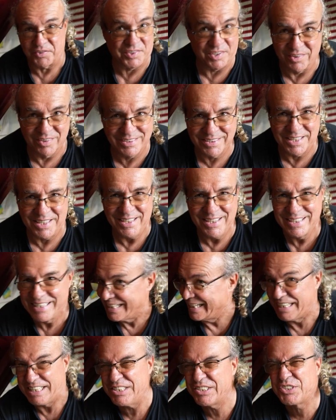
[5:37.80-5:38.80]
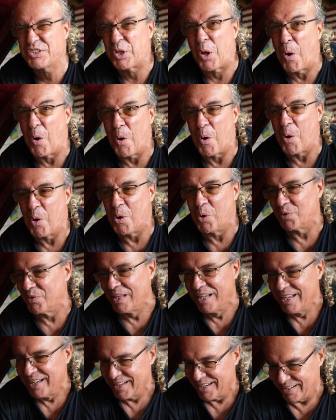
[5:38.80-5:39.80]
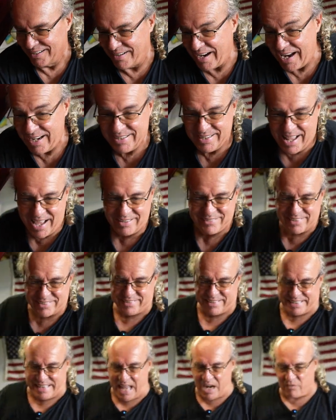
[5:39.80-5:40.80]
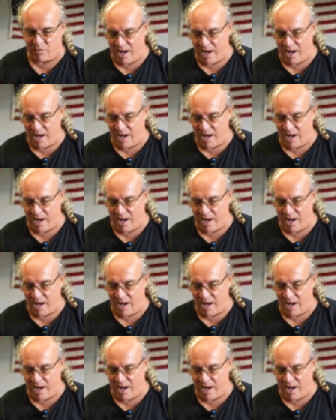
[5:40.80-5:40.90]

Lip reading: cylinder installed. All right, next, let's get that